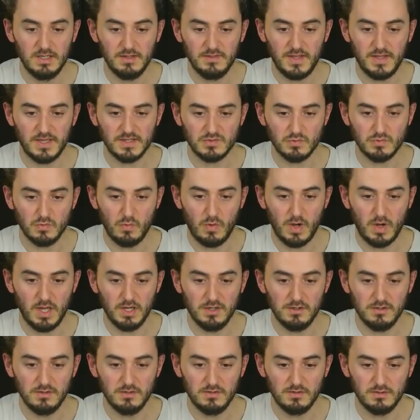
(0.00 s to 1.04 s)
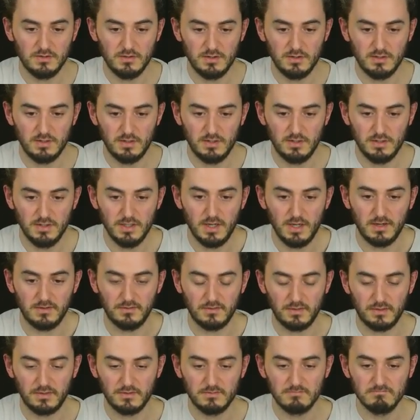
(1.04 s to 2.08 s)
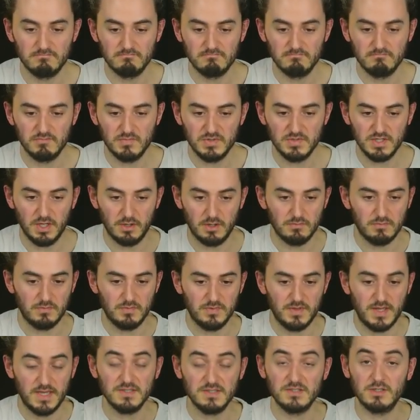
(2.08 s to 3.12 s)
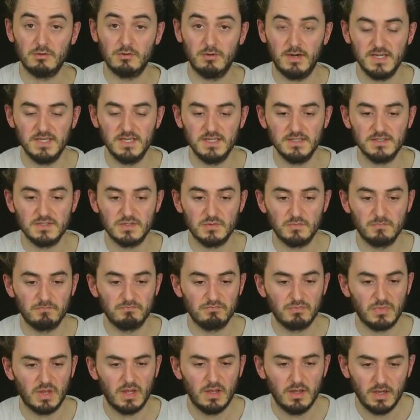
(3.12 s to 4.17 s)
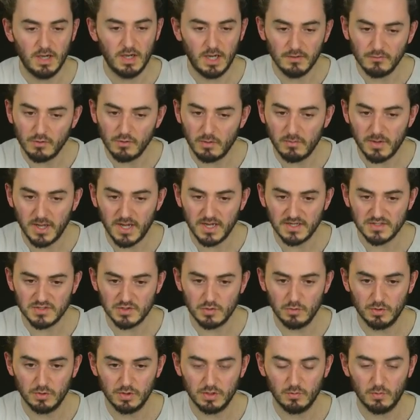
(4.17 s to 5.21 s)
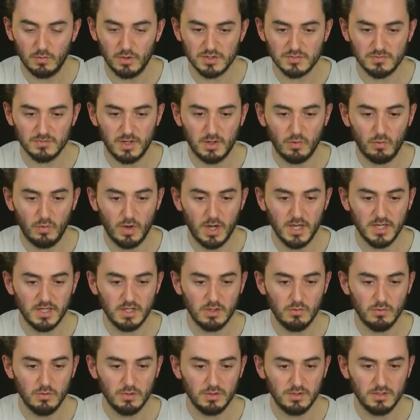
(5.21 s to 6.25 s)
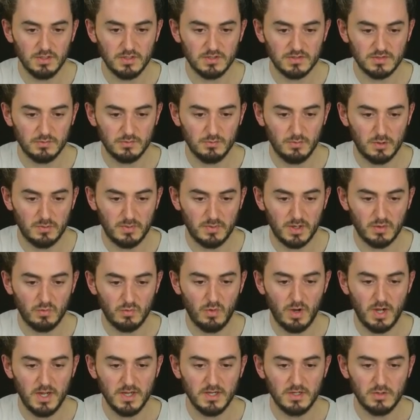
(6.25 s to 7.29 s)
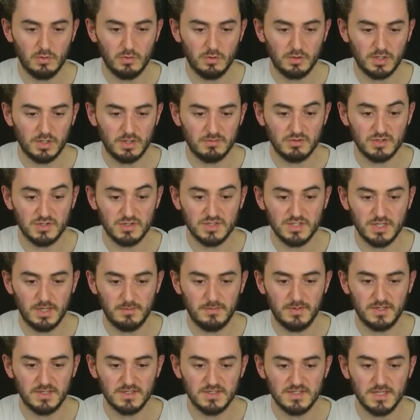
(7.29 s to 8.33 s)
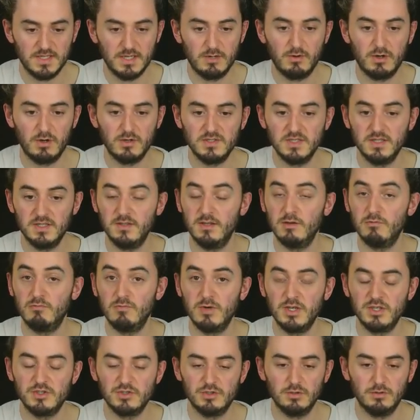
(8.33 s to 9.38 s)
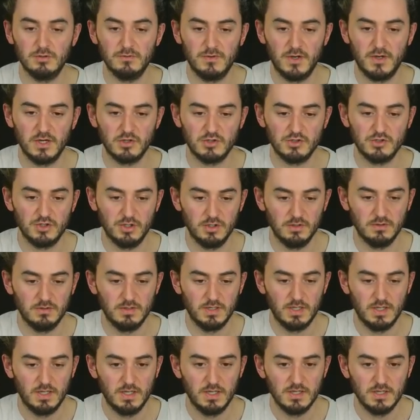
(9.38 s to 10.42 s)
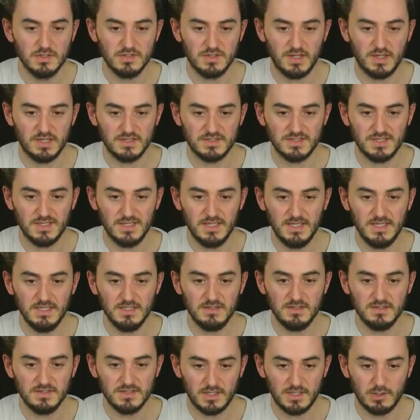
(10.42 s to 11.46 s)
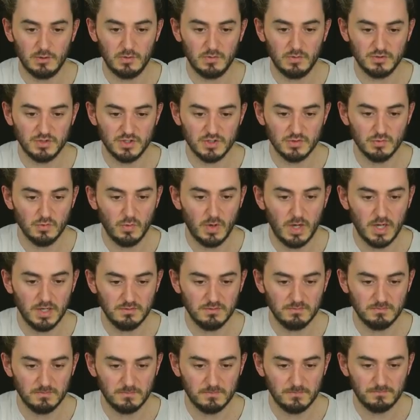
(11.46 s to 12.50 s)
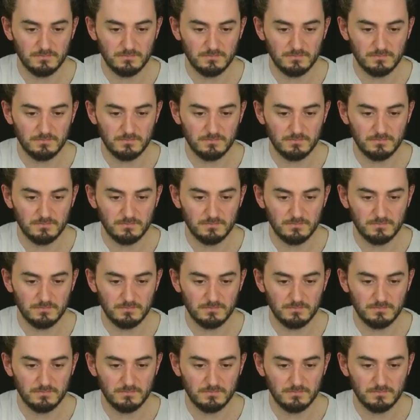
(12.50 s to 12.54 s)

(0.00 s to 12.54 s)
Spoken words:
That's 1/9. So there's the gradient. I've got my x-coordinate. What's my y-coordinate? Well, my y-coordinate, I'm just subbing 0 into the original function. So that's e to the 0, which is 1